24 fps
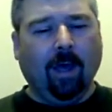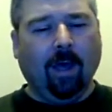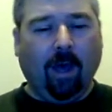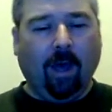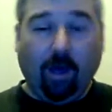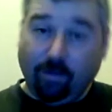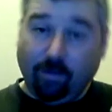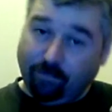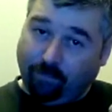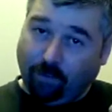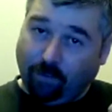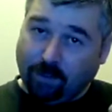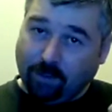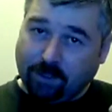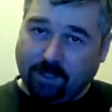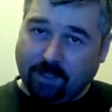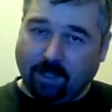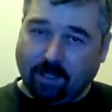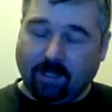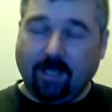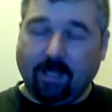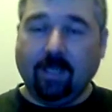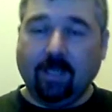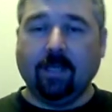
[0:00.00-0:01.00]

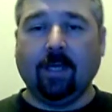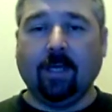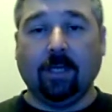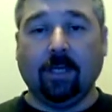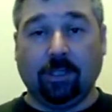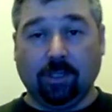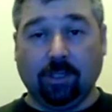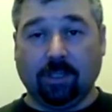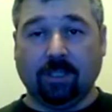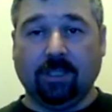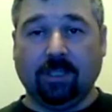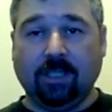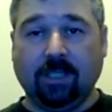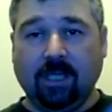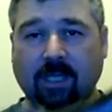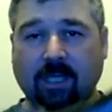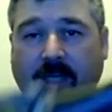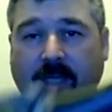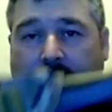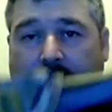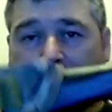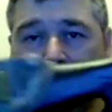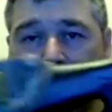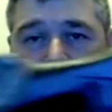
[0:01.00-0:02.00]
Unfortunately, as you can
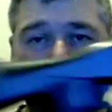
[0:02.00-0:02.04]
see,